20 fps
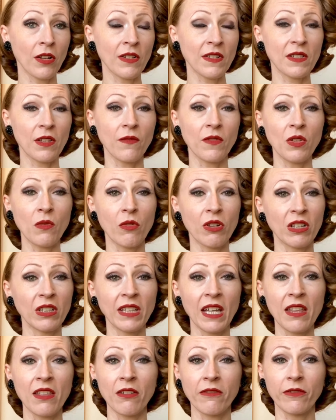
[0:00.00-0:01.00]
So if you want to
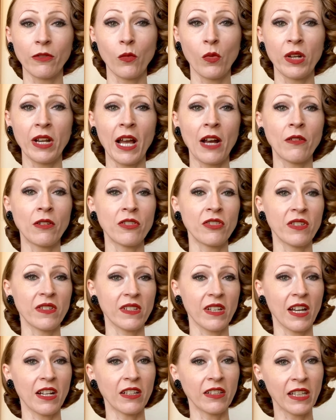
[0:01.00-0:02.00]
lay there for one hour and just
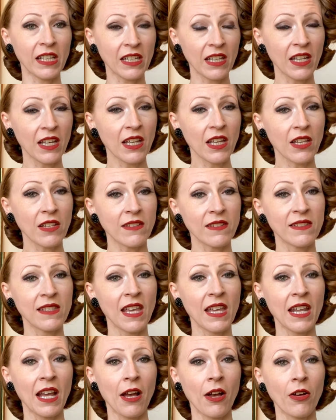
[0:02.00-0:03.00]
kind of like zen
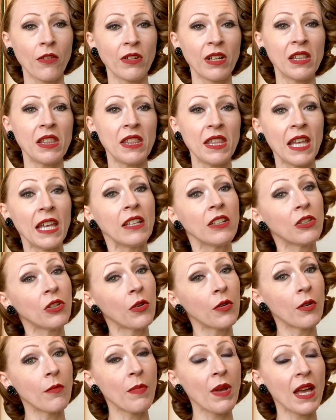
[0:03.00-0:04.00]
out and then go
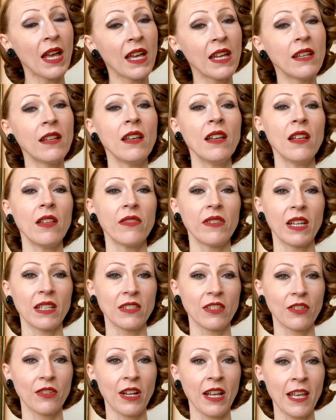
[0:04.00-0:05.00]
to bed, that's
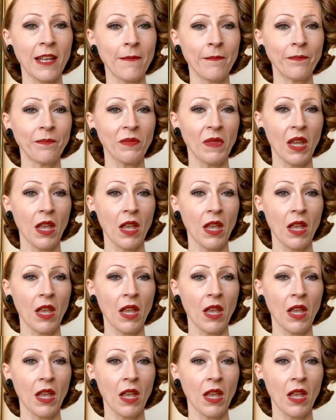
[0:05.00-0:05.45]
great.